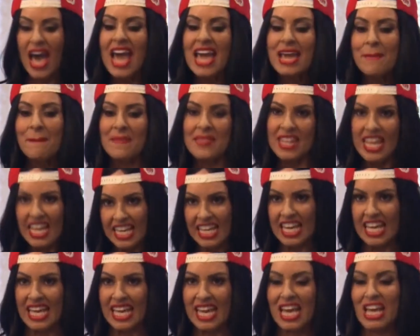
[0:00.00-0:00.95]
I'm
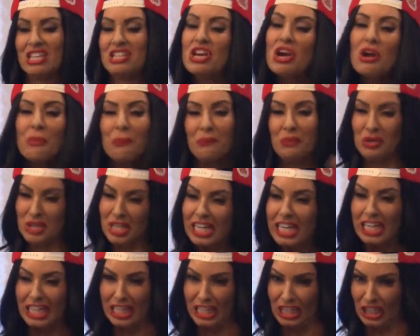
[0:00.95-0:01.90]
Nikki. You're
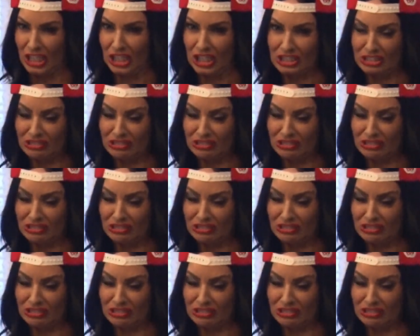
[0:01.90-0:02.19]
Brie.